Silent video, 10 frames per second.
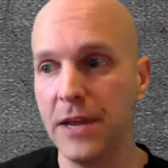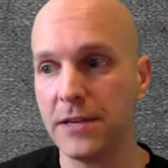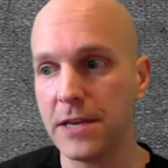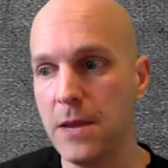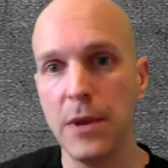
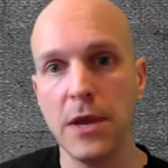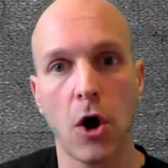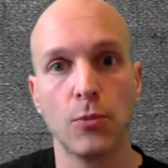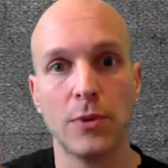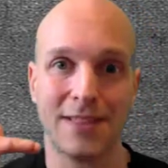and
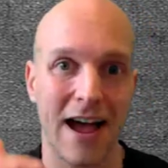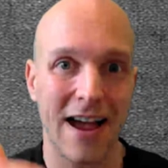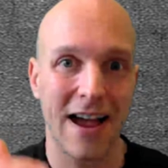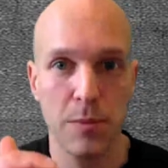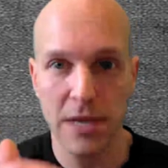keeping our
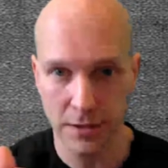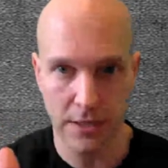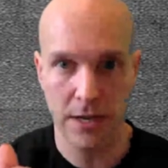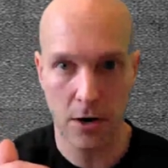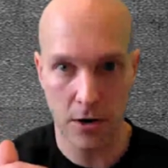
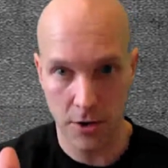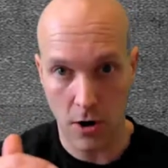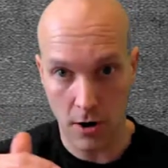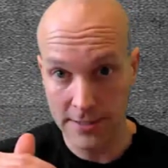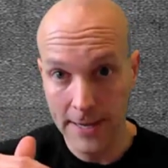reliability in our
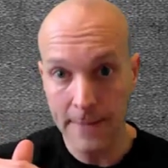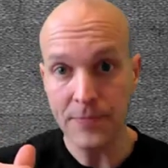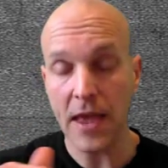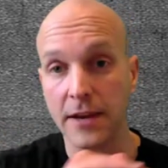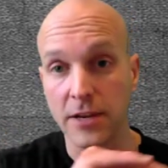dogs
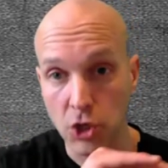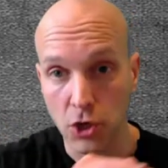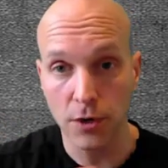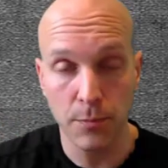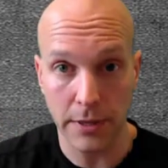at a
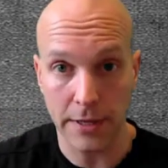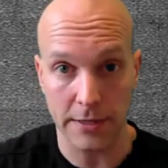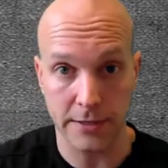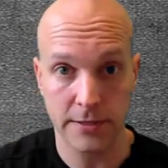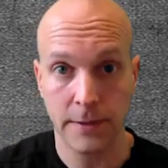good
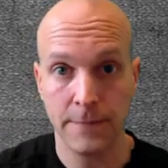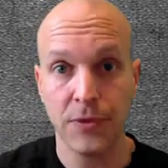place.